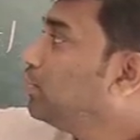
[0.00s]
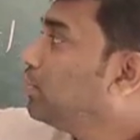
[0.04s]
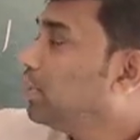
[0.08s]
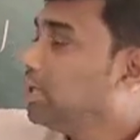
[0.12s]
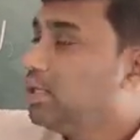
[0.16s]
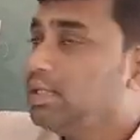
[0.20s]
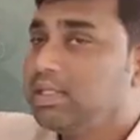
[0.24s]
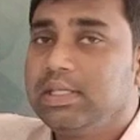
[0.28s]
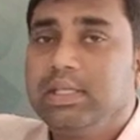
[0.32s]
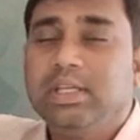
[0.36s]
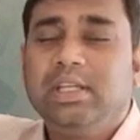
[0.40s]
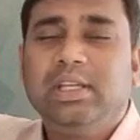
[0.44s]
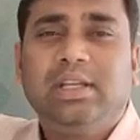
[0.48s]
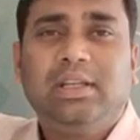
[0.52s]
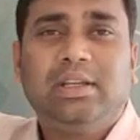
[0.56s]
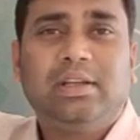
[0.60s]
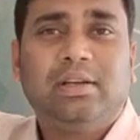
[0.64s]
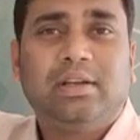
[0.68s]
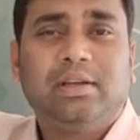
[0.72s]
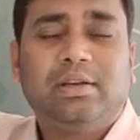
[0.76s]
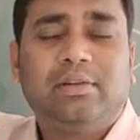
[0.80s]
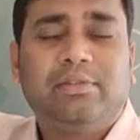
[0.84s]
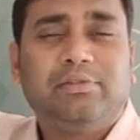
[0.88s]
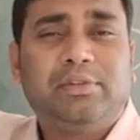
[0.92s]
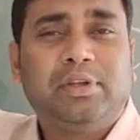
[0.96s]

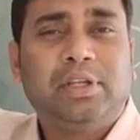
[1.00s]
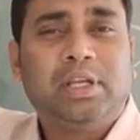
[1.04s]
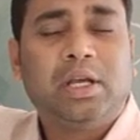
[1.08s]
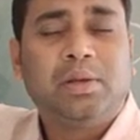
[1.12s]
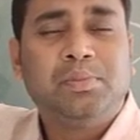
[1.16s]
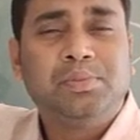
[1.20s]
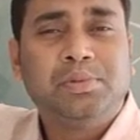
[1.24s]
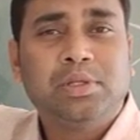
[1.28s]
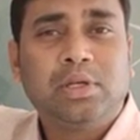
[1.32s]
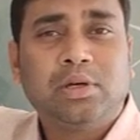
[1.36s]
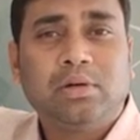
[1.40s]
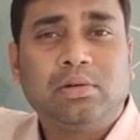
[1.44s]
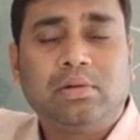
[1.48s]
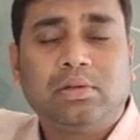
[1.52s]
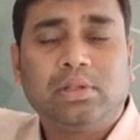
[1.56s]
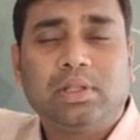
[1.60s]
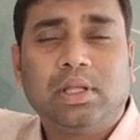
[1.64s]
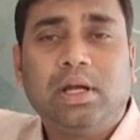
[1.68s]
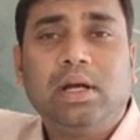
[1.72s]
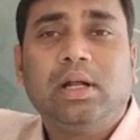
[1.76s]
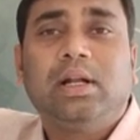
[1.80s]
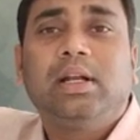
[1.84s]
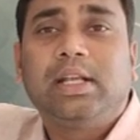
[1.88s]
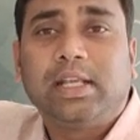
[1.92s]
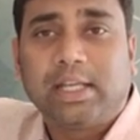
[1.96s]
TC we observed
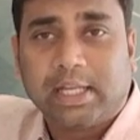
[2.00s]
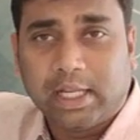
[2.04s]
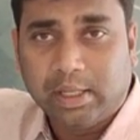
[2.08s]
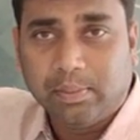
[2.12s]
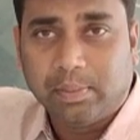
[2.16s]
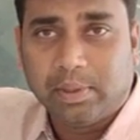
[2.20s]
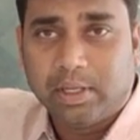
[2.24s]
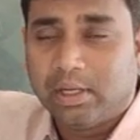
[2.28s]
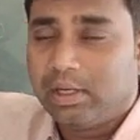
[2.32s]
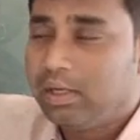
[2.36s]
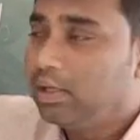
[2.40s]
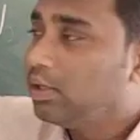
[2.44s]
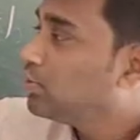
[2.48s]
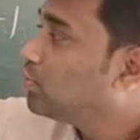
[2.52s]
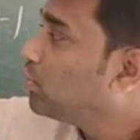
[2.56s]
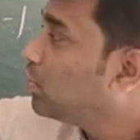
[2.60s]
the table.